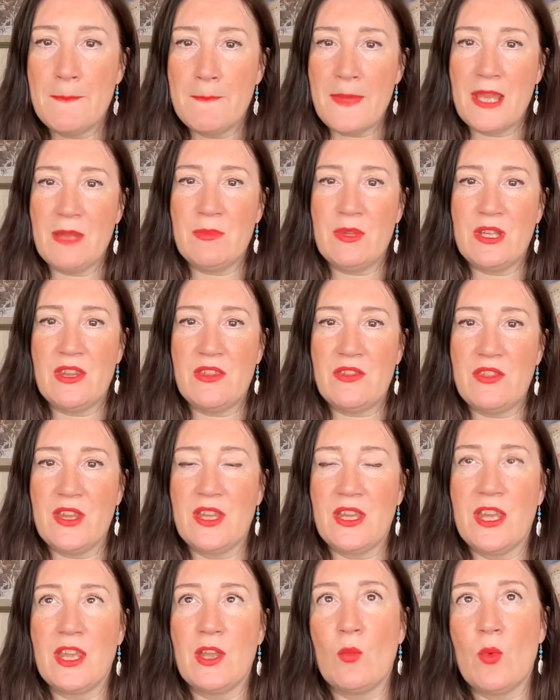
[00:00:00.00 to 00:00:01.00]
maybe you're
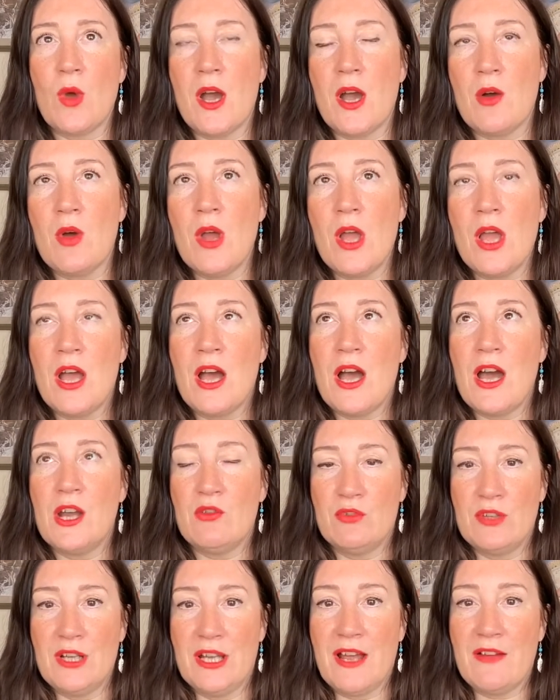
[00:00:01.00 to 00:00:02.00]
thinking, well, I
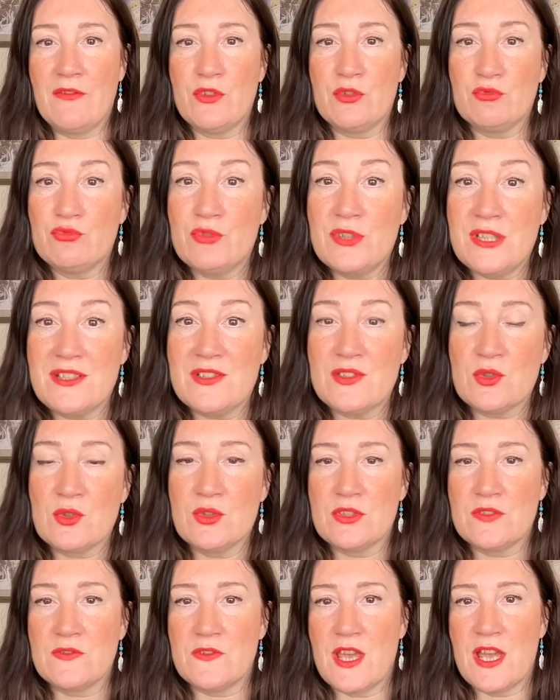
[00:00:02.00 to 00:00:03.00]
don't really have the
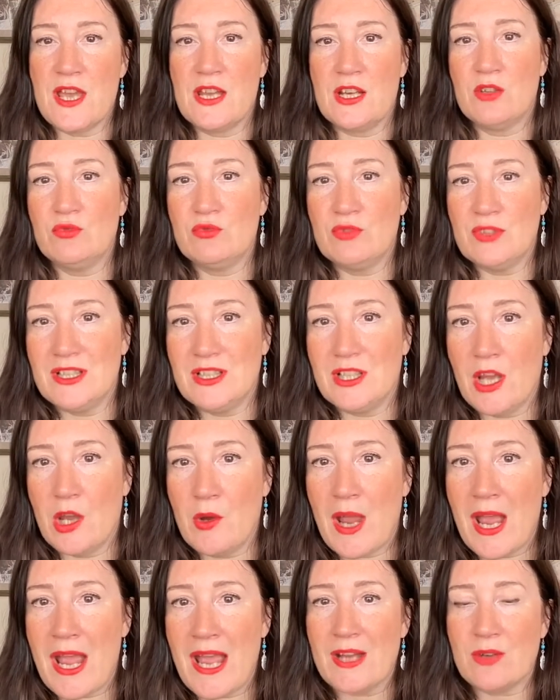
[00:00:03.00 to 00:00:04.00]
resource for that, I don't really know
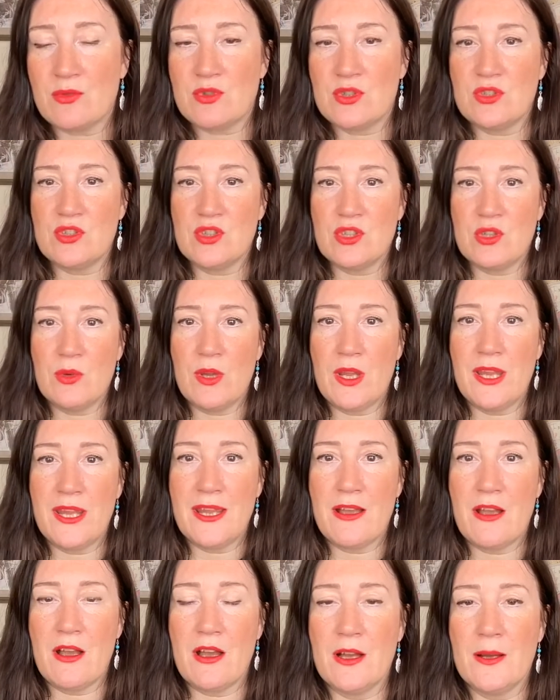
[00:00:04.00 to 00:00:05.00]
how to do
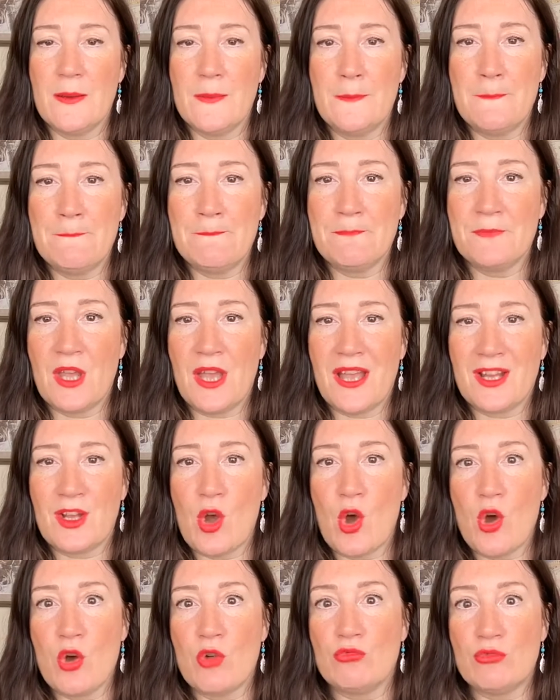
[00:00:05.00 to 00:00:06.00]
it, I
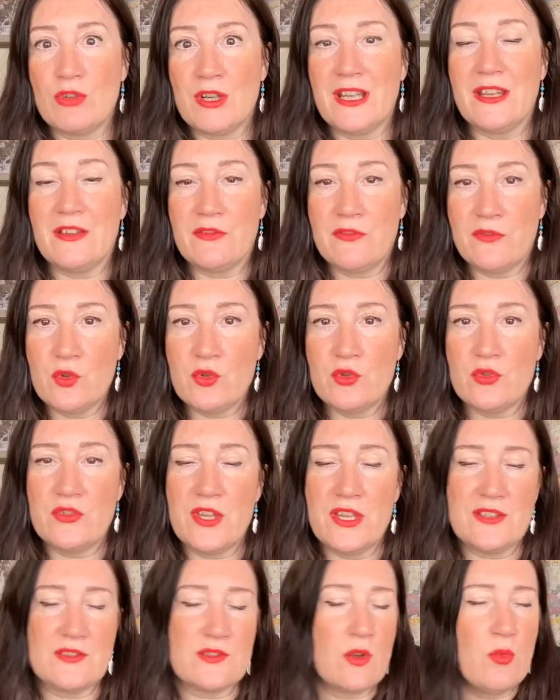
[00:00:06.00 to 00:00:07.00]
can't really afford
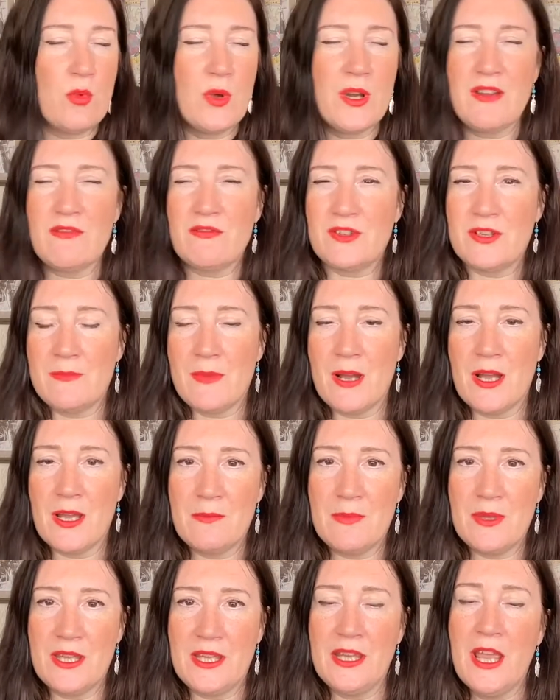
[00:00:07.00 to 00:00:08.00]
this, or whatever it
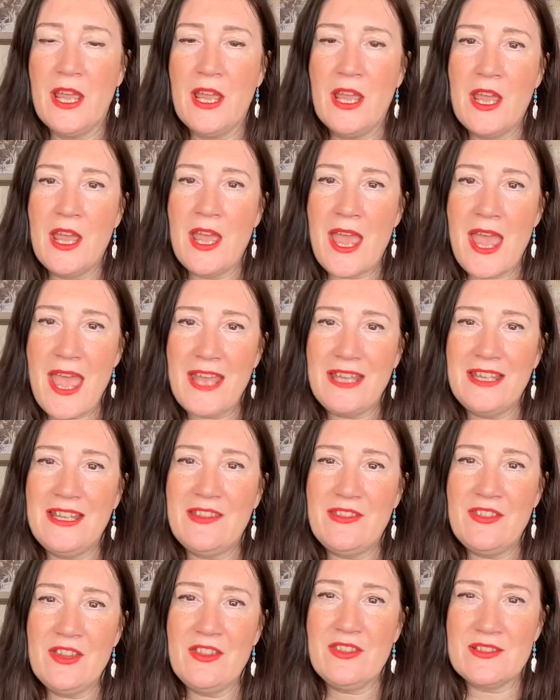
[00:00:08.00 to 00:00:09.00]
might be.
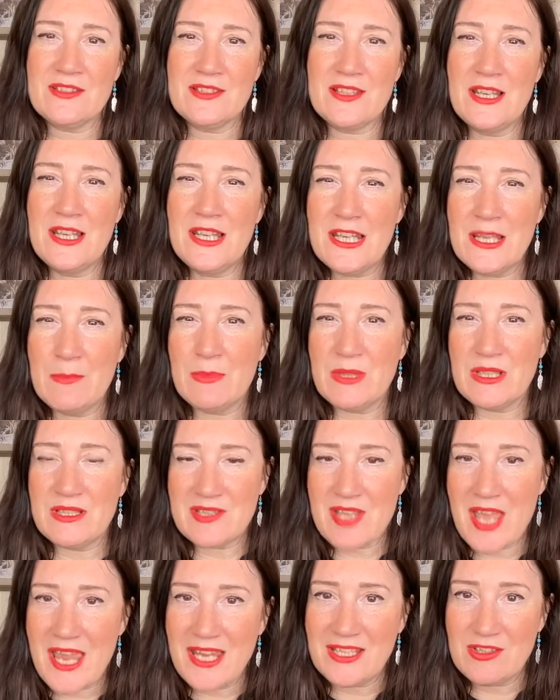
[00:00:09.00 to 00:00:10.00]
Anything that's a
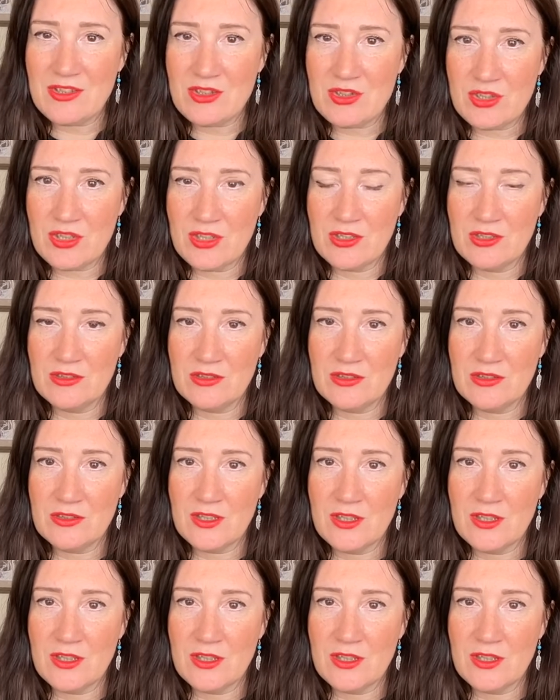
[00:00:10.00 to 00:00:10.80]
limitation